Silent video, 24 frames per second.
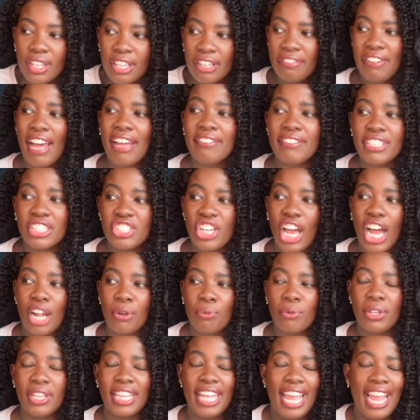of having a
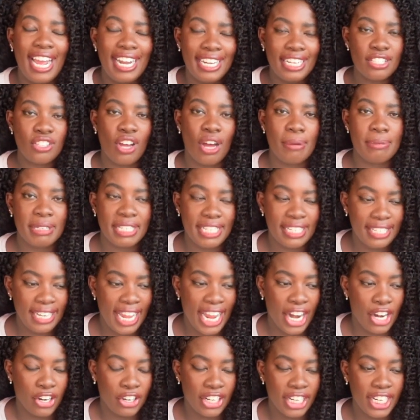child with any Tom, Dick, and
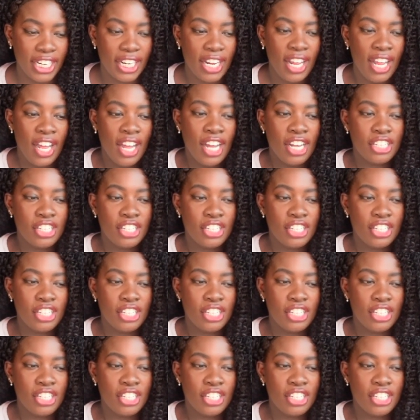Harry